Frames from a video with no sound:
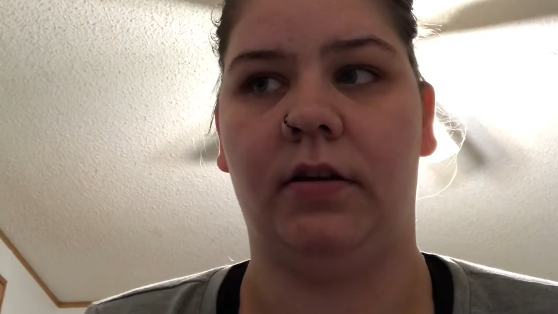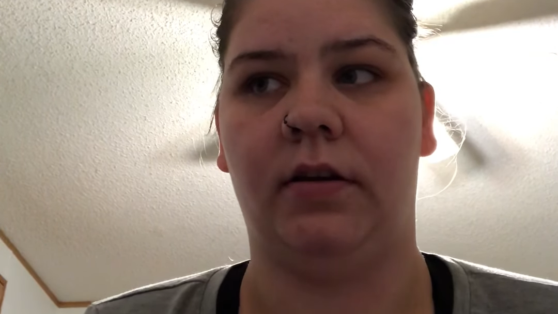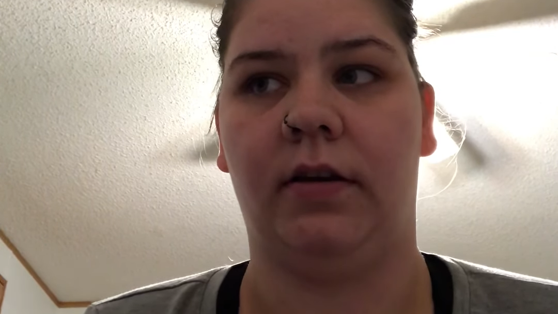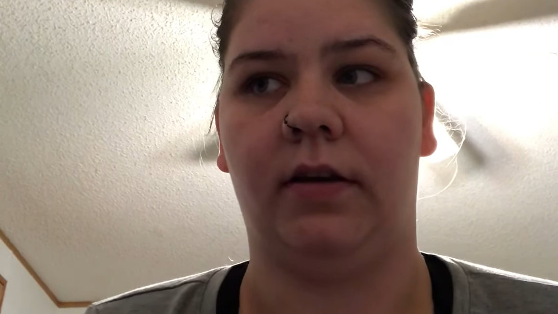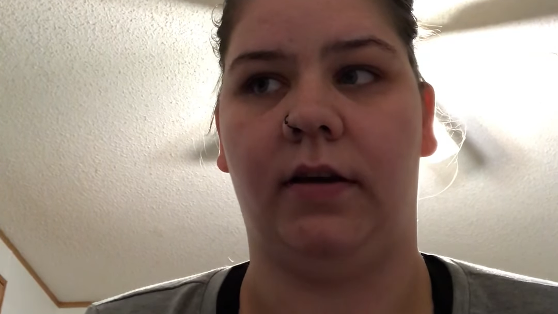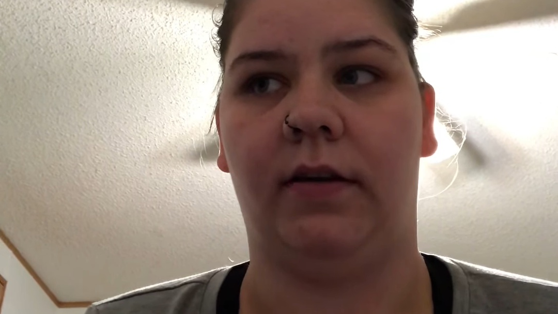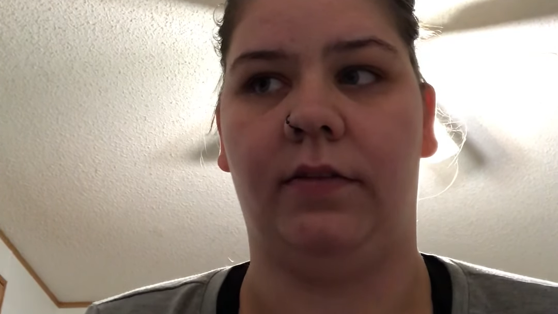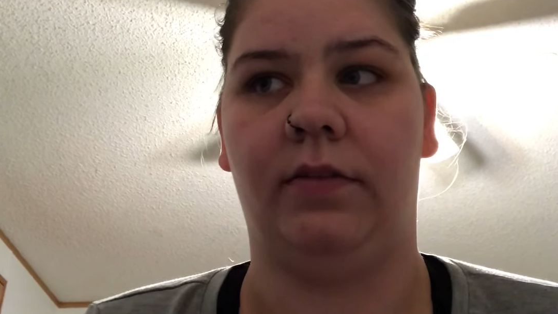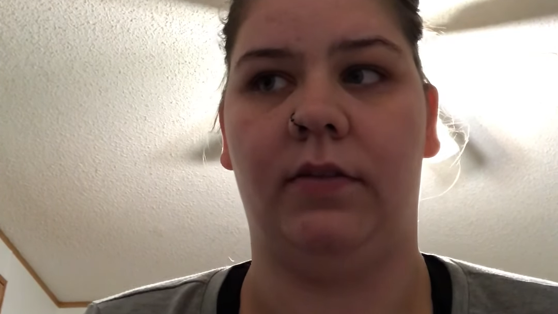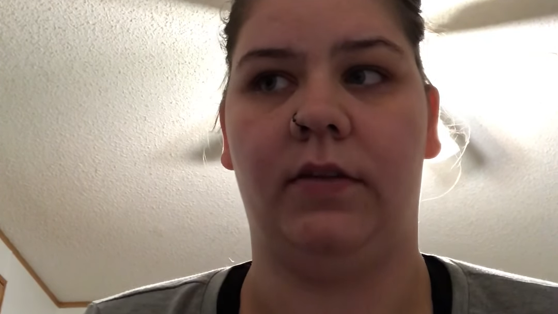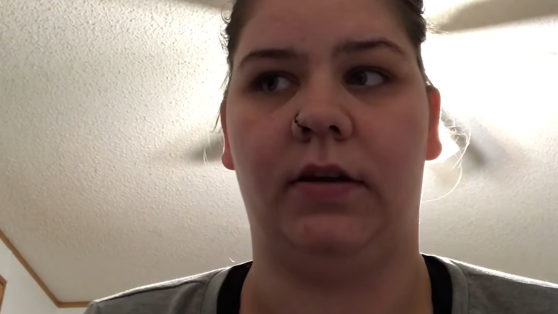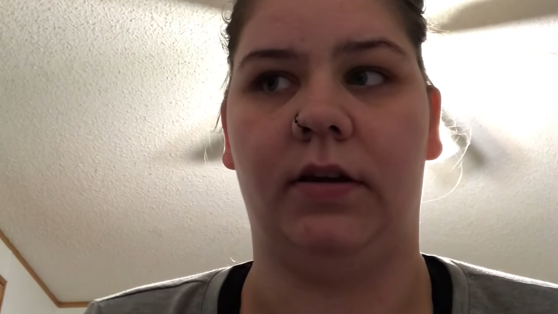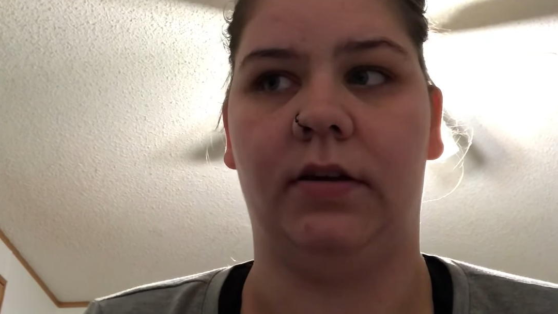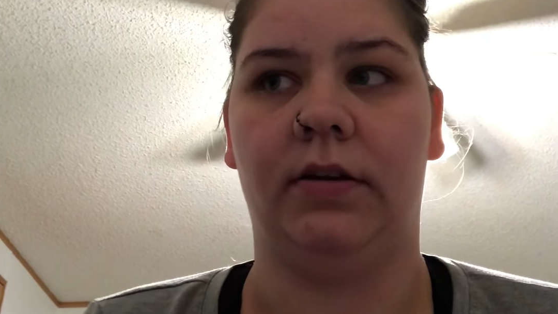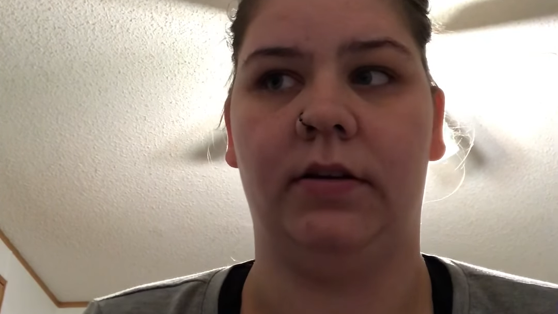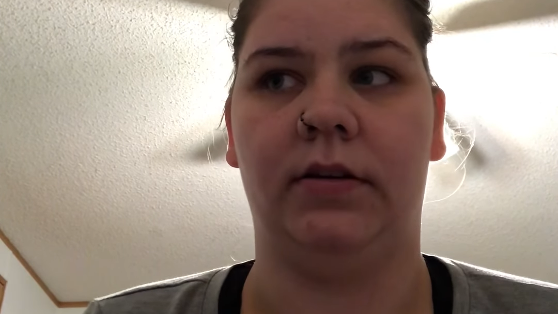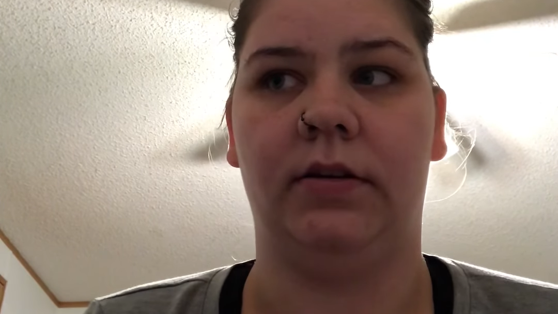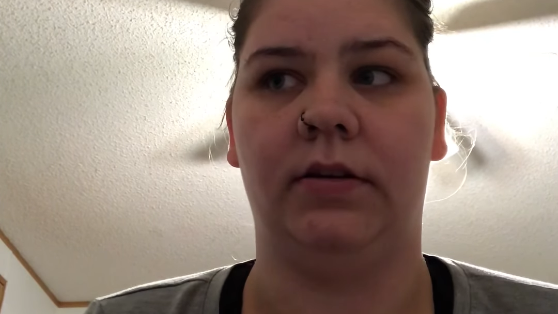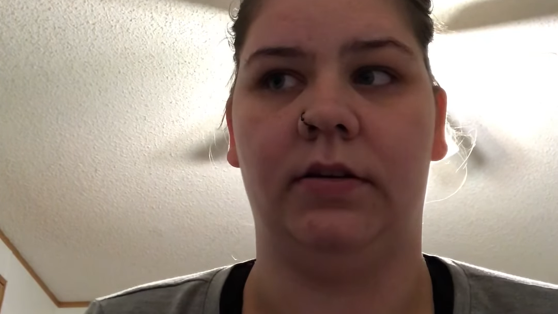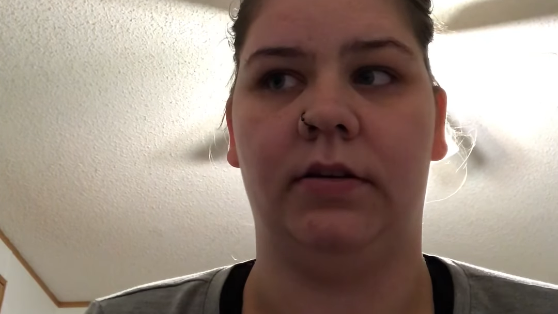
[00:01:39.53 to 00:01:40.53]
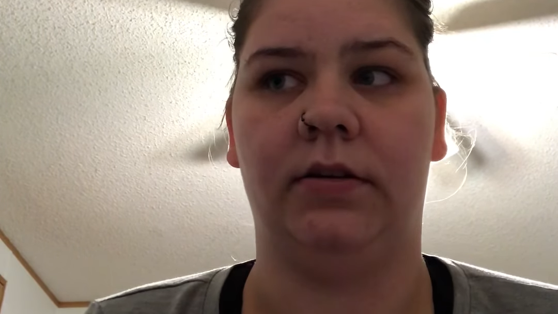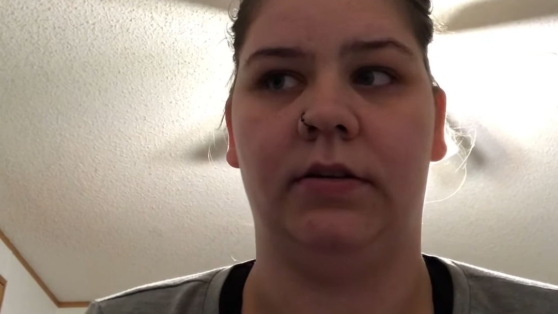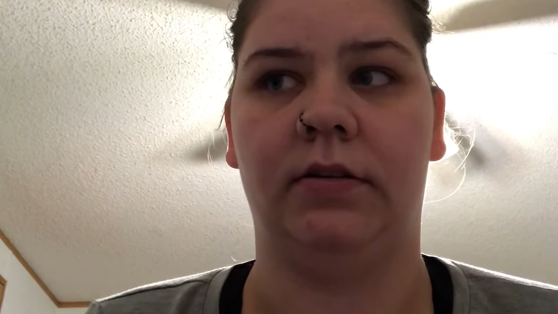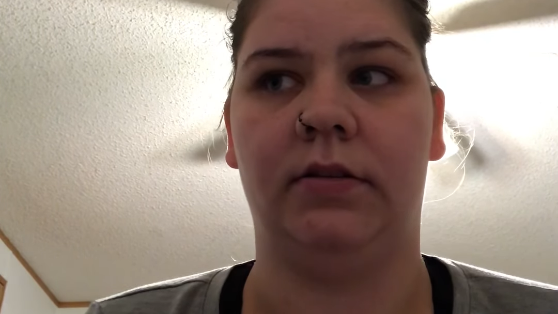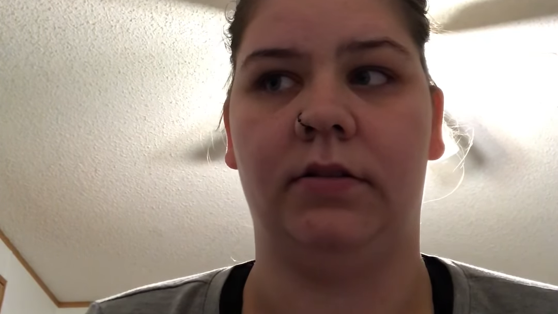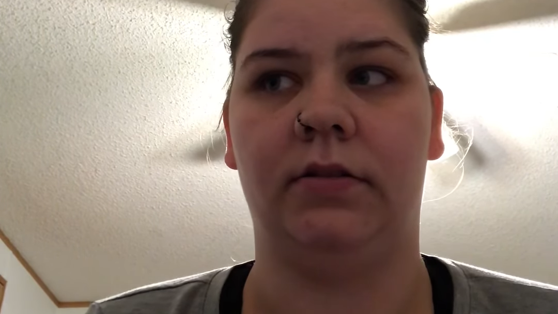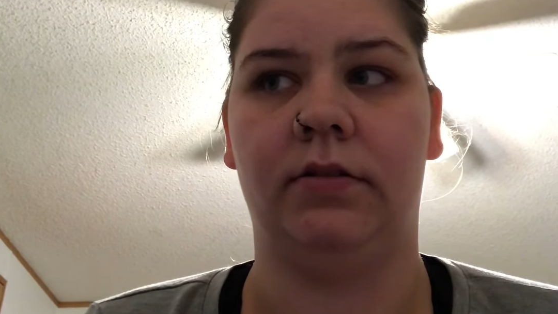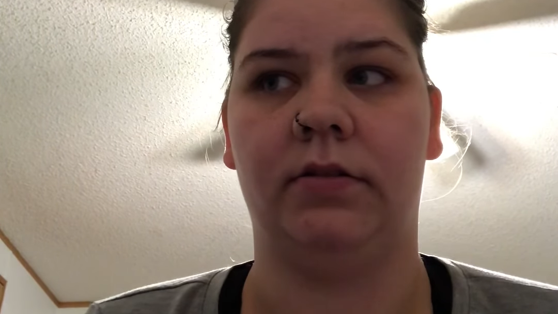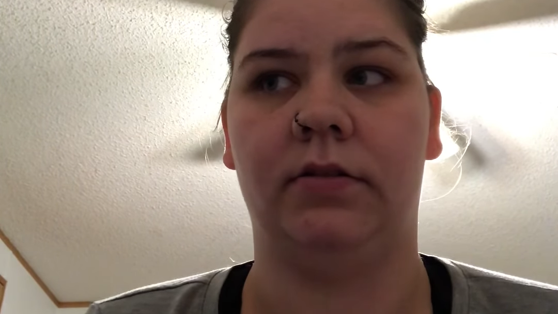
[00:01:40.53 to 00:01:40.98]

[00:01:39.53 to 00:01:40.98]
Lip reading: and the